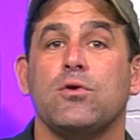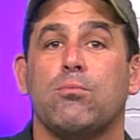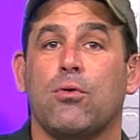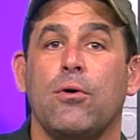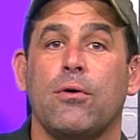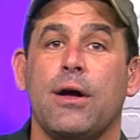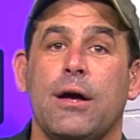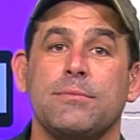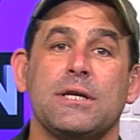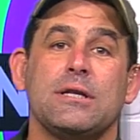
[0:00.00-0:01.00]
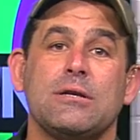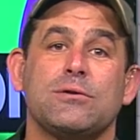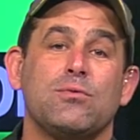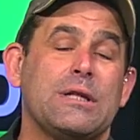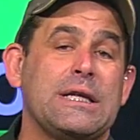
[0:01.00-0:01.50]
programs. There's
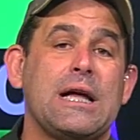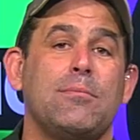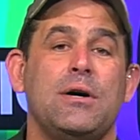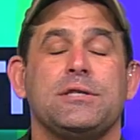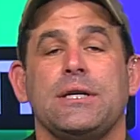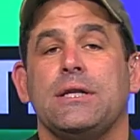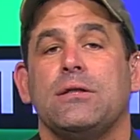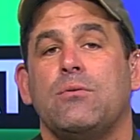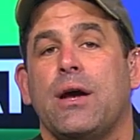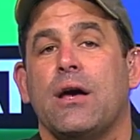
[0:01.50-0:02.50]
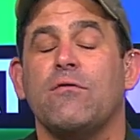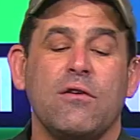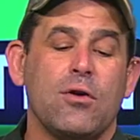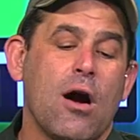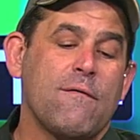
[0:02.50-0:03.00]
really not much in the way of
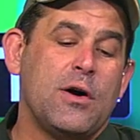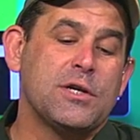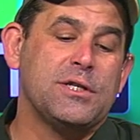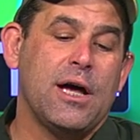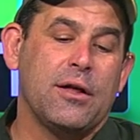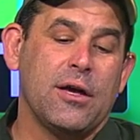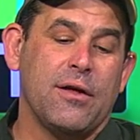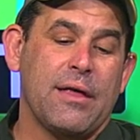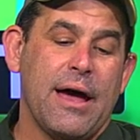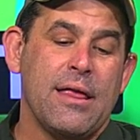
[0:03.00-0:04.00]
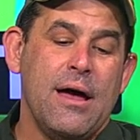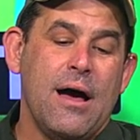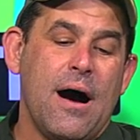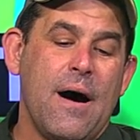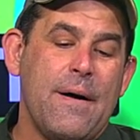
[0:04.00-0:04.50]
DVR functionality on that.
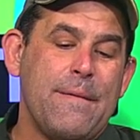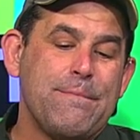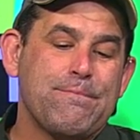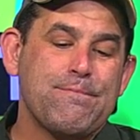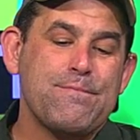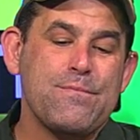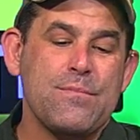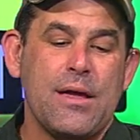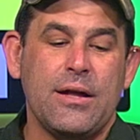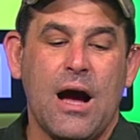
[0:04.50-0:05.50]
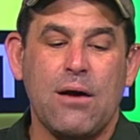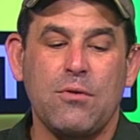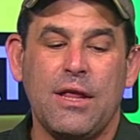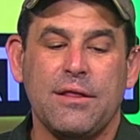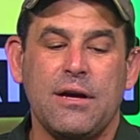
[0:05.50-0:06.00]
I
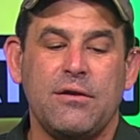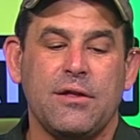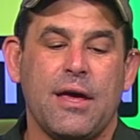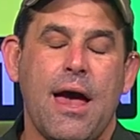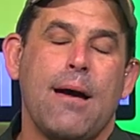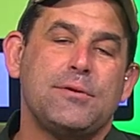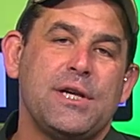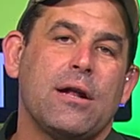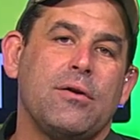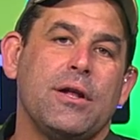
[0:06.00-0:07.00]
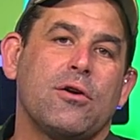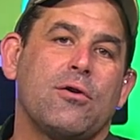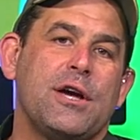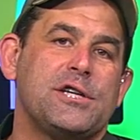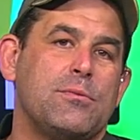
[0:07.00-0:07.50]
really like the idea of the app channel
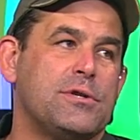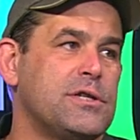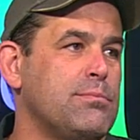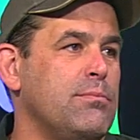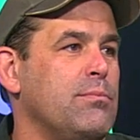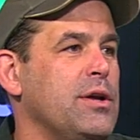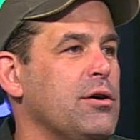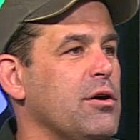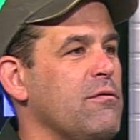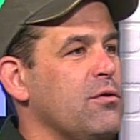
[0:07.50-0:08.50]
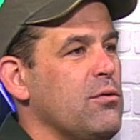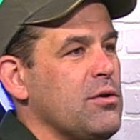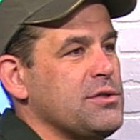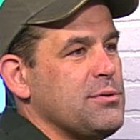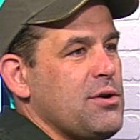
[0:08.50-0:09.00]
integration, which is, if you
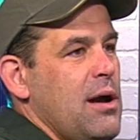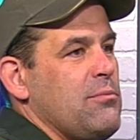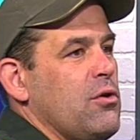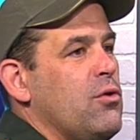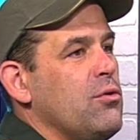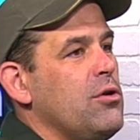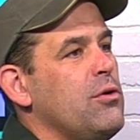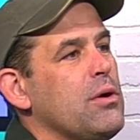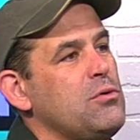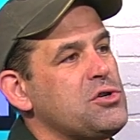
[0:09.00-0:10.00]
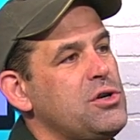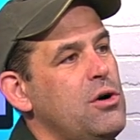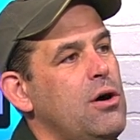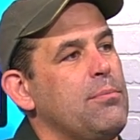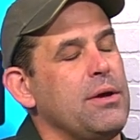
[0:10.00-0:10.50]
are subscribed to Hulu, it will
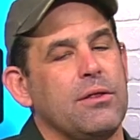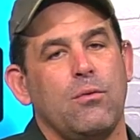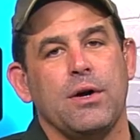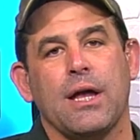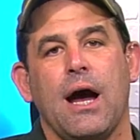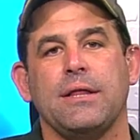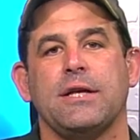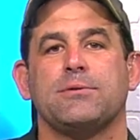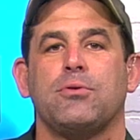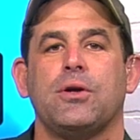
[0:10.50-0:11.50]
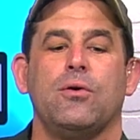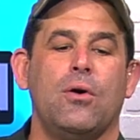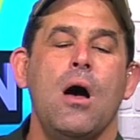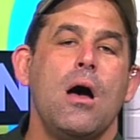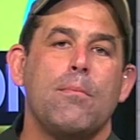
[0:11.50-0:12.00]
show up in the one guide. That's pretty
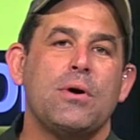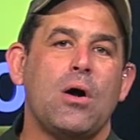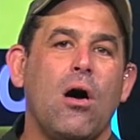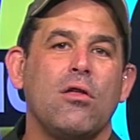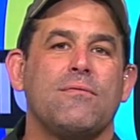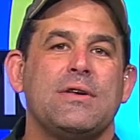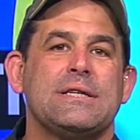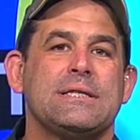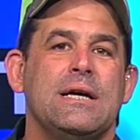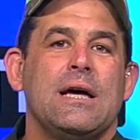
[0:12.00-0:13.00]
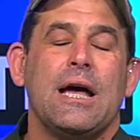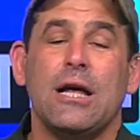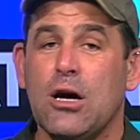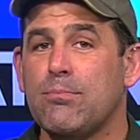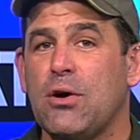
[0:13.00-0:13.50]
cool. But all of this,
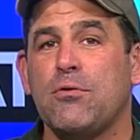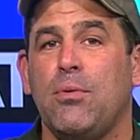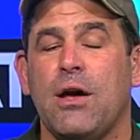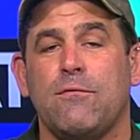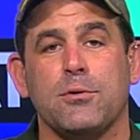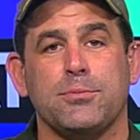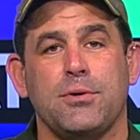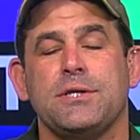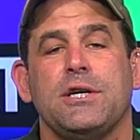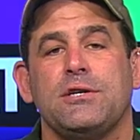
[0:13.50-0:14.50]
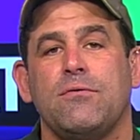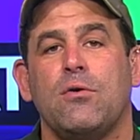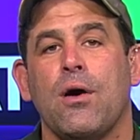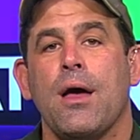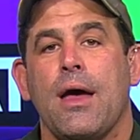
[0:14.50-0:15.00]
and on both platforms, PlayStation
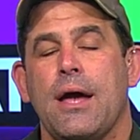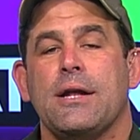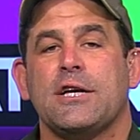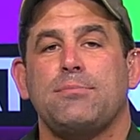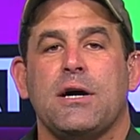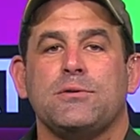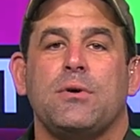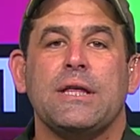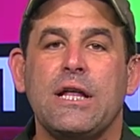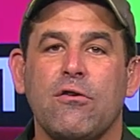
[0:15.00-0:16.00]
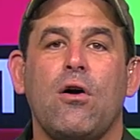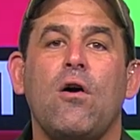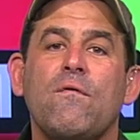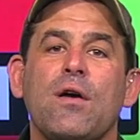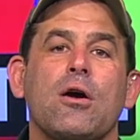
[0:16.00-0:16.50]
4 and Xbox One, it is
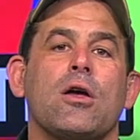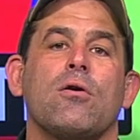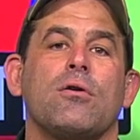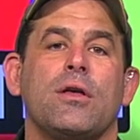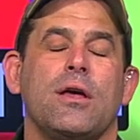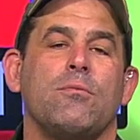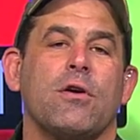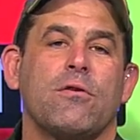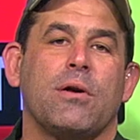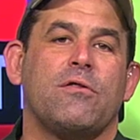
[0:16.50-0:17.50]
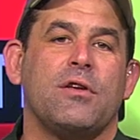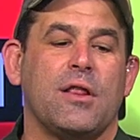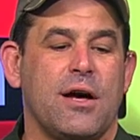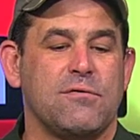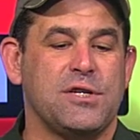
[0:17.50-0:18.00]
all very early, and we expect to see a
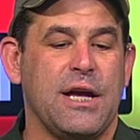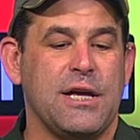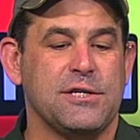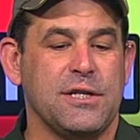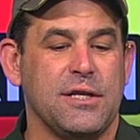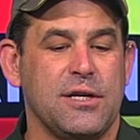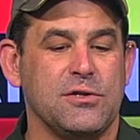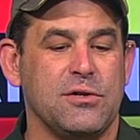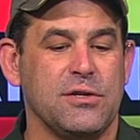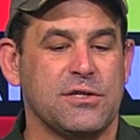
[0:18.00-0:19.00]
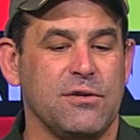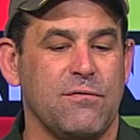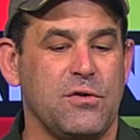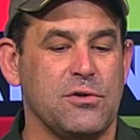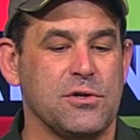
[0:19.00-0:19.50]
lot of change in the none too distant
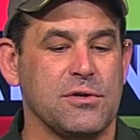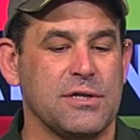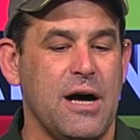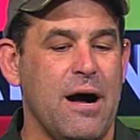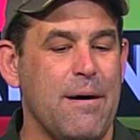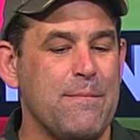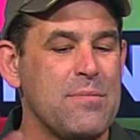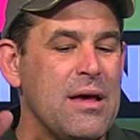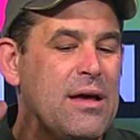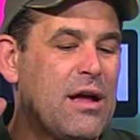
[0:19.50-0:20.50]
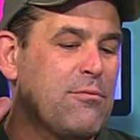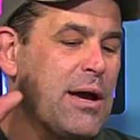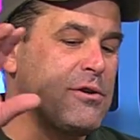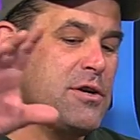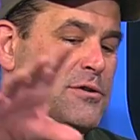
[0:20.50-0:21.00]
futures. It's
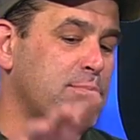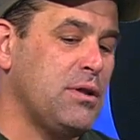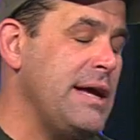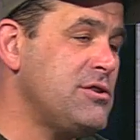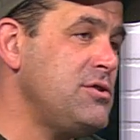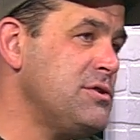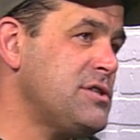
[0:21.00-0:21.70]
Microsoft's Play 2